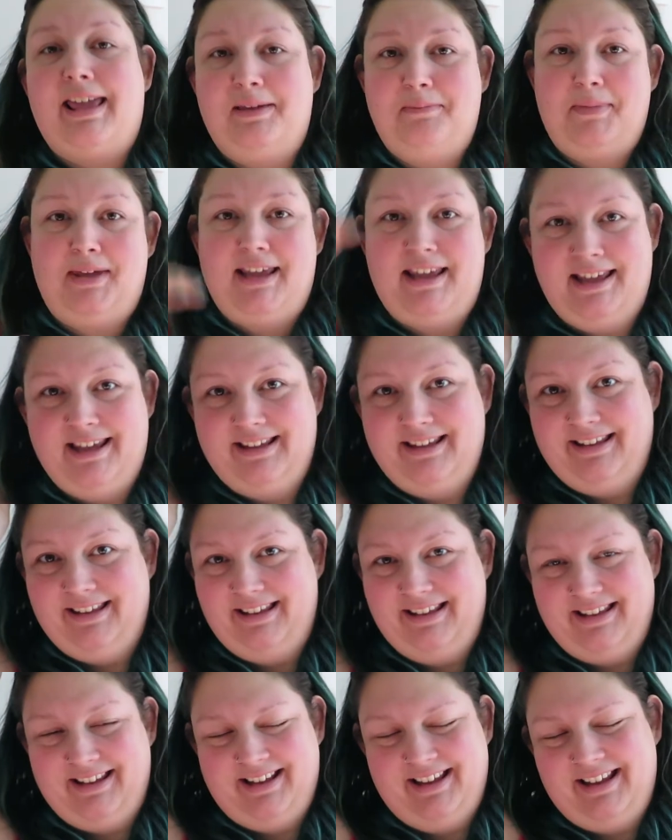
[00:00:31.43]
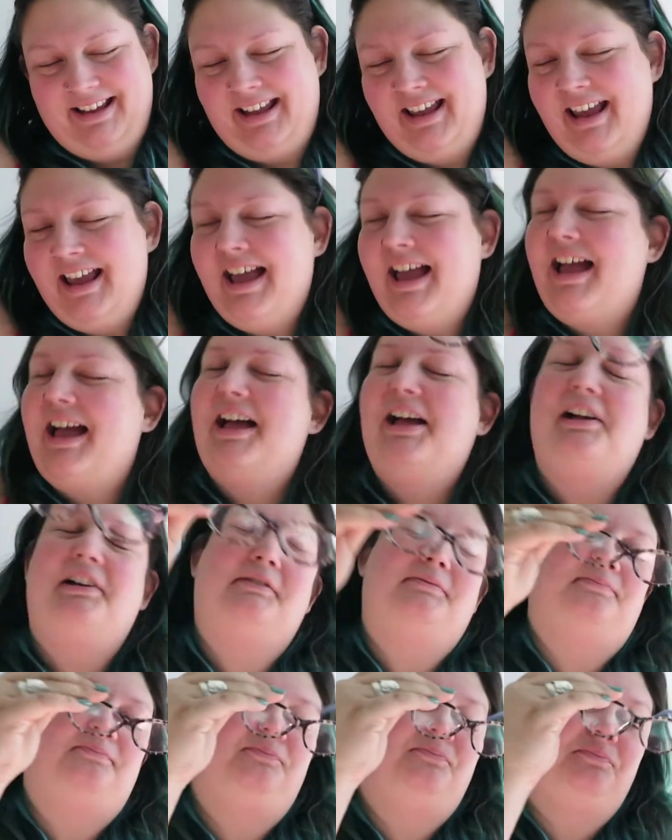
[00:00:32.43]
Aimee. But
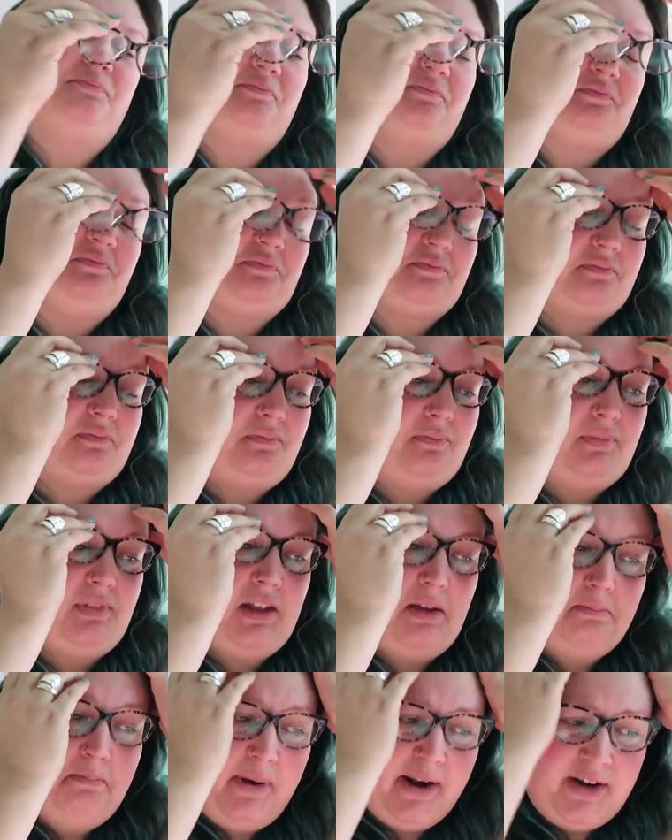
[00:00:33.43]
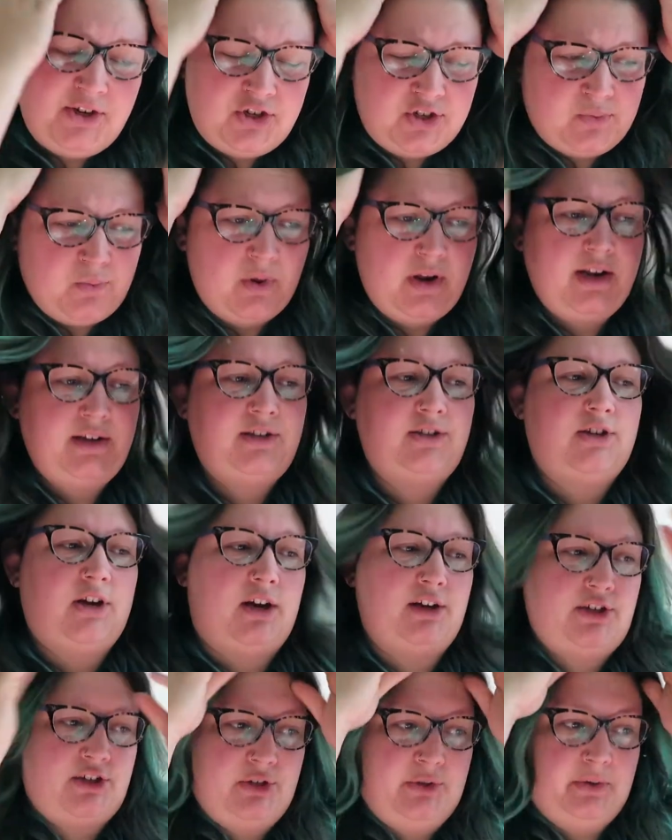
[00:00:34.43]
I just wanted to
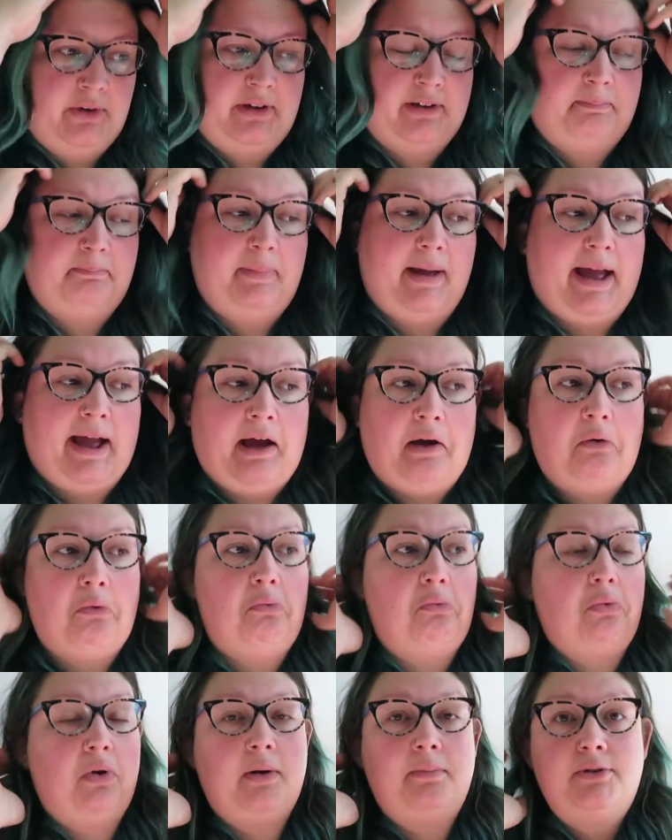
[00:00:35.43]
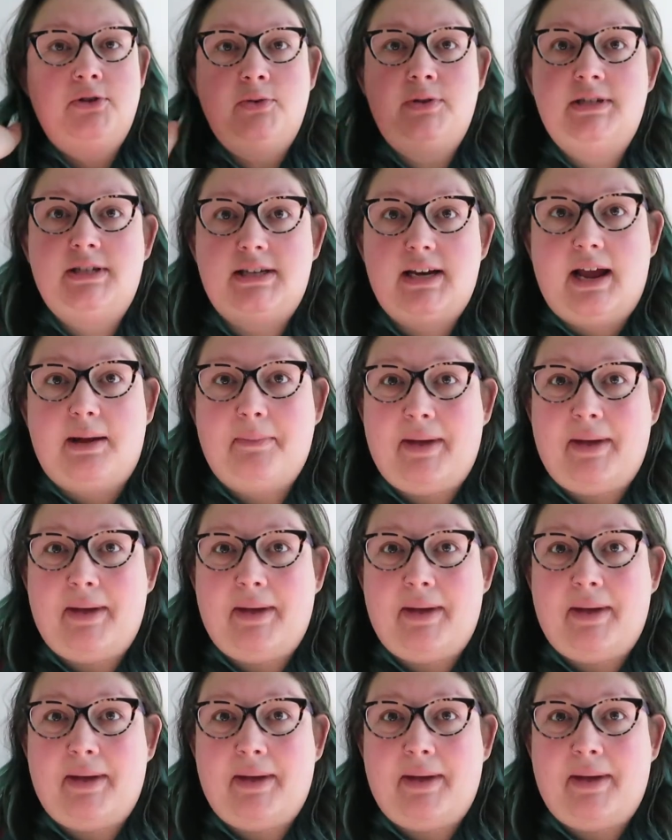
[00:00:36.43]
talk to you about what I'm doing today.